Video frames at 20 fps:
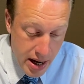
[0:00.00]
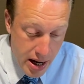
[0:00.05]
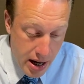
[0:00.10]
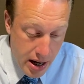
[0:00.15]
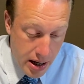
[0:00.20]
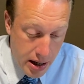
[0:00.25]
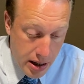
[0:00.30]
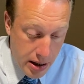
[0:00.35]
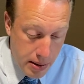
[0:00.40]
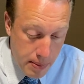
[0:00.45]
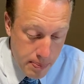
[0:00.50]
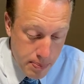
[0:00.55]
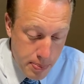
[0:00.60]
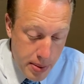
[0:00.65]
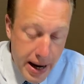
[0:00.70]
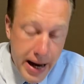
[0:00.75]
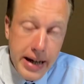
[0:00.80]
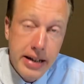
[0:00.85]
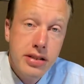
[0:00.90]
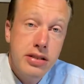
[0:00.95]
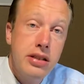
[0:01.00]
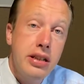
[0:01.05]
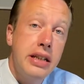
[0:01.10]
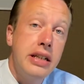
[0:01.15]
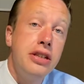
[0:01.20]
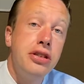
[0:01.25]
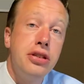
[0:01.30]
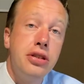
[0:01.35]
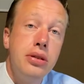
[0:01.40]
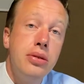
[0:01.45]
Past
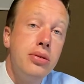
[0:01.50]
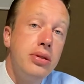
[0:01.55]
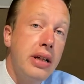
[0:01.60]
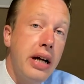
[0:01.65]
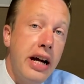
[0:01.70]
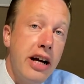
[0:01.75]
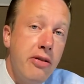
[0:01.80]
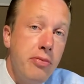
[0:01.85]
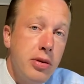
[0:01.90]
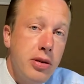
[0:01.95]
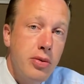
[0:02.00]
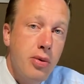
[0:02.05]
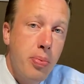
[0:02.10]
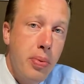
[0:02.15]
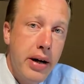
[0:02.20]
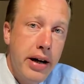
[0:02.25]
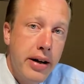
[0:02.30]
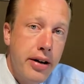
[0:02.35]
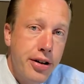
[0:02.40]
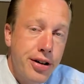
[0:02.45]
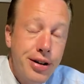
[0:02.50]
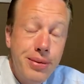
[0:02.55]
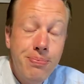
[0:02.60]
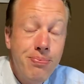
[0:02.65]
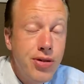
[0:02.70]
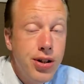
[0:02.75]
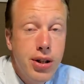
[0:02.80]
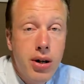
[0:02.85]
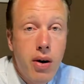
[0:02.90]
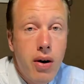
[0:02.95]
issues that have been
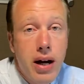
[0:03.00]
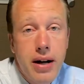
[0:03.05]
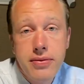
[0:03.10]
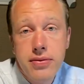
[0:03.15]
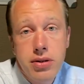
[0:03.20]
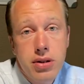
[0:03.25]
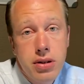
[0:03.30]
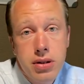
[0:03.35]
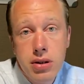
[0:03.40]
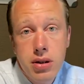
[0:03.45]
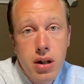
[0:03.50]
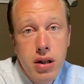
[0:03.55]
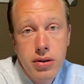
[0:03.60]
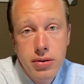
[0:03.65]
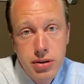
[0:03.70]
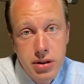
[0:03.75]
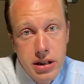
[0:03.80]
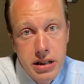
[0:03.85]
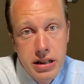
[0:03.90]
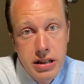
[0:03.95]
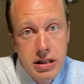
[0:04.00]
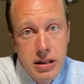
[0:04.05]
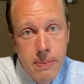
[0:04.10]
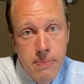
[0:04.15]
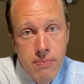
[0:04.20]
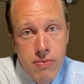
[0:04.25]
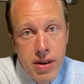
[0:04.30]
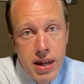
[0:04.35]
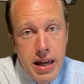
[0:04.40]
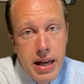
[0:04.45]
repaired, you don't have to disclose these.
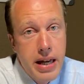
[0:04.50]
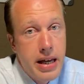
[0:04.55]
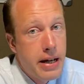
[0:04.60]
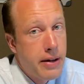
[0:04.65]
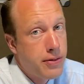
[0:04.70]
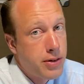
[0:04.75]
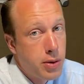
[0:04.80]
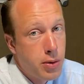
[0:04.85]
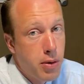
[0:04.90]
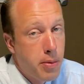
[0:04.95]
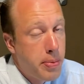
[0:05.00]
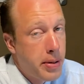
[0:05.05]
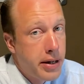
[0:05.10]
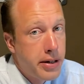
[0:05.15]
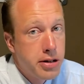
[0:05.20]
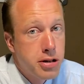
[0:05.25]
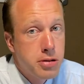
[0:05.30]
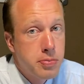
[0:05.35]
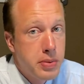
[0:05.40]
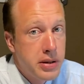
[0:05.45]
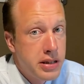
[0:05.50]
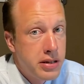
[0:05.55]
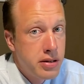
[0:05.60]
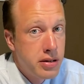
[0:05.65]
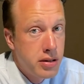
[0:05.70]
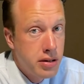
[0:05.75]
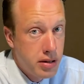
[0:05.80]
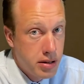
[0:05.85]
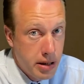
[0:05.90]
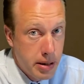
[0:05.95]
If the repair's
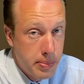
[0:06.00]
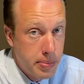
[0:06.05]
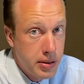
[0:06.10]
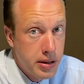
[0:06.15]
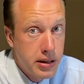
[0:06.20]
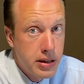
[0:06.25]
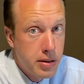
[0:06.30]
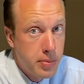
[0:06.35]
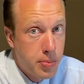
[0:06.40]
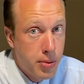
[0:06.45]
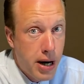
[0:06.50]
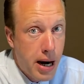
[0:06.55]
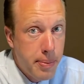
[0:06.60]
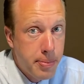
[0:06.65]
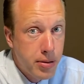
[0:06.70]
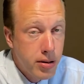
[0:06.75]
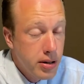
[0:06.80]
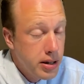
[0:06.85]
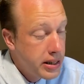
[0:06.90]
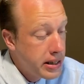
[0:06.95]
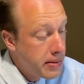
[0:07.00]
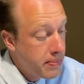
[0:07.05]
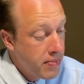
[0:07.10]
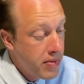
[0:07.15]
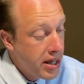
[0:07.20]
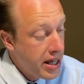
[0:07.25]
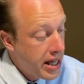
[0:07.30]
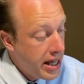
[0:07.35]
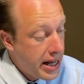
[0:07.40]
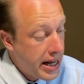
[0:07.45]
been completed properly
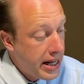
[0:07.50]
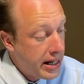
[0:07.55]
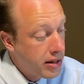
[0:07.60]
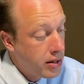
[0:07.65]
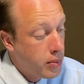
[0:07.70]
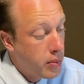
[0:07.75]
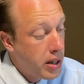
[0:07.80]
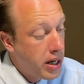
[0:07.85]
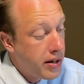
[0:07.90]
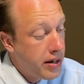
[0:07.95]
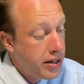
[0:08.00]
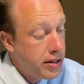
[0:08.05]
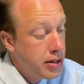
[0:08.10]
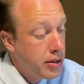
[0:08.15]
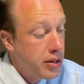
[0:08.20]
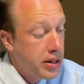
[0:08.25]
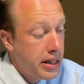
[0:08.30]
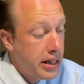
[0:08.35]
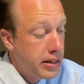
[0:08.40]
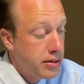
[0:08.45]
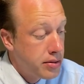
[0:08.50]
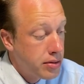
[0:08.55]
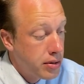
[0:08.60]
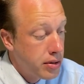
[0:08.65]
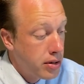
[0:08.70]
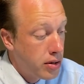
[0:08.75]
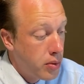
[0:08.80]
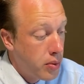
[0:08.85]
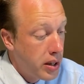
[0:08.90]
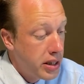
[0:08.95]
and the way that you can answer
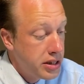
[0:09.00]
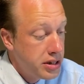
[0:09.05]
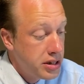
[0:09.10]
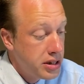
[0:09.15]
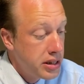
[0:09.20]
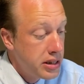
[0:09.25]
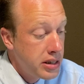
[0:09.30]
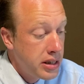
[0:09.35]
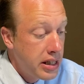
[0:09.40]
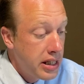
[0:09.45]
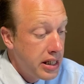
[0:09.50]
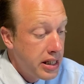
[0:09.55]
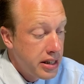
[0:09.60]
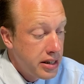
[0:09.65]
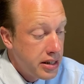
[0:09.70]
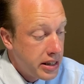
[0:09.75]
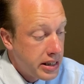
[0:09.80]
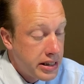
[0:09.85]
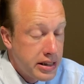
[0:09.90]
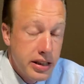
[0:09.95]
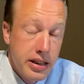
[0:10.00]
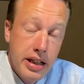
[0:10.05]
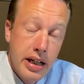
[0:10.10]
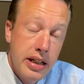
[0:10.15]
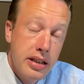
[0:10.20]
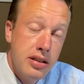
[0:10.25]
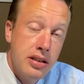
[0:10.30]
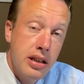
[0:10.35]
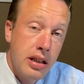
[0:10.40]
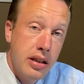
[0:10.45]
the question
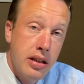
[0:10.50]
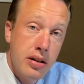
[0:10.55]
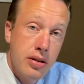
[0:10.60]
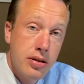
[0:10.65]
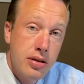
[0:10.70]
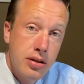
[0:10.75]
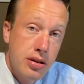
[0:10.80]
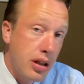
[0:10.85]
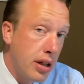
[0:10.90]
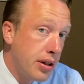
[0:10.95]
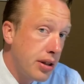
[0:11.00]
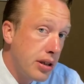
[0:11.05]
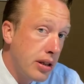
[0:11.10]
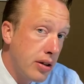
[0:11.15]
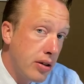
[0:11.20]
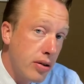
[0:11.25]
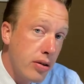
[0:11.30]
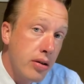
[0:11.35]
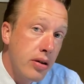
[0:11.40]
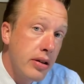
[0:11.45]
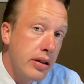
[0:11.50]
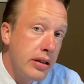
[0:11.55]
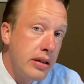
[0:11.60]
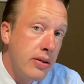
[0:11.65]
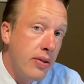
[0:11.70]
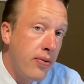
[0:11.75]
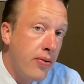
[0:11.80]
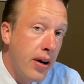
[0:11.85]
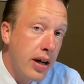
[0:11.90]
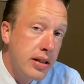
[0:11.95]
indicates that there's nothing currently
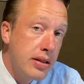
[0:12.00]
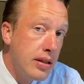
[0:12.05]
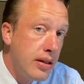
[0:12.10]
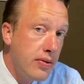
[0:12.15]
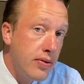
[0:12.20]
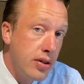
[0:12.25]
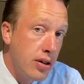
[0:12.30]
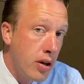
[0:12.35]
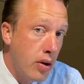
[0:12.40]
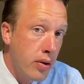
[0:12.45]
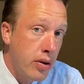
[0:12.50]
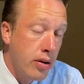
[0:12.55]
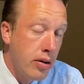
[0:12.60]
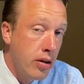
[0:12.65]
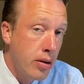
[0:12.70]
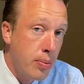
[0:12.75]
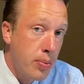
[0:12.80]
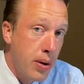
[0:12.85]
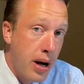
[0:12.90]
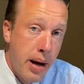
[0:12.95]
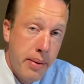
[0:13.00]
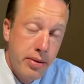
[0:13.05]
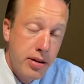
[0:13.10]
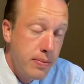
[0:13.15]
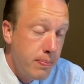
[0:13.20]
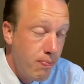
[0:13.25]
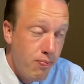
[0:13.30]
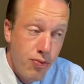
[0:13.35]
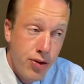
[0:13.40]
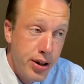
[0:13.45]
defective and no current
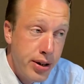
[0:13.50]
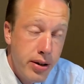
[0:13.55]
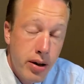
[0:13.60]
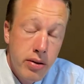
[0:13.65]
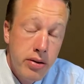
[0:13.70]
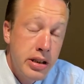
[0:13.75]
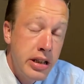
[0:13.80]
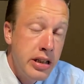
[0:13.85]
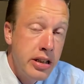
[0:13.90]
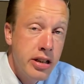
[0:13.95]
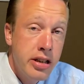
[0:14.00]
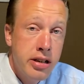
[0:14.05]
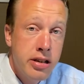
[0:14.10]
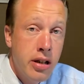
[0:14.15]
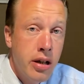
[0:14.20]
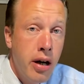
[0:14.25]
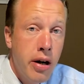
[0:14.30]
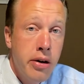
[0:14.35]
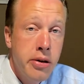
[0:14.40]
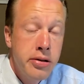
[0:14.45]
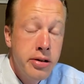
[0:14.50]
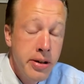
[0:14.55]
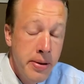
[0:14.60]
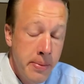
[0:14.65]
problem, you don't need to disclose